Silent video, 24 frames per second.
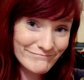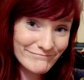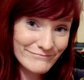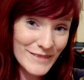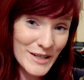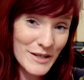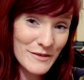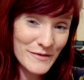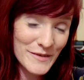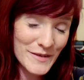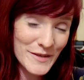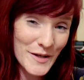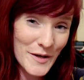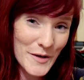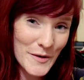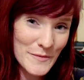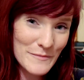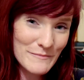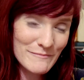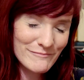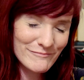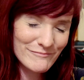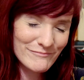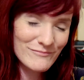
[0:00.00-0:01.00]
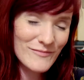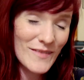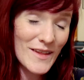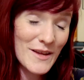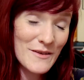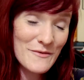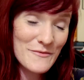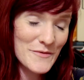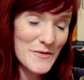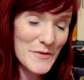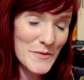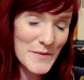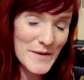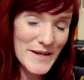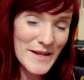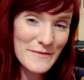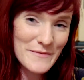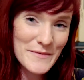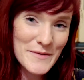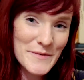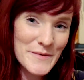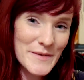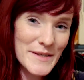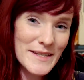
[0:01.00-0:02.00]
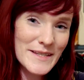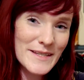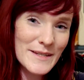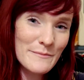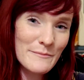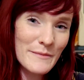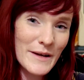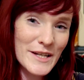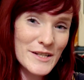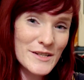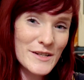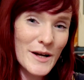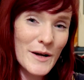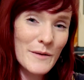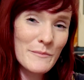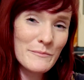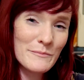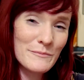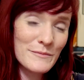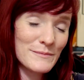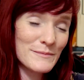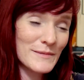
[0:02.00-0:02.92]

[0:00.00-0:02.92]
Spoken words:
even though for whatever reason my job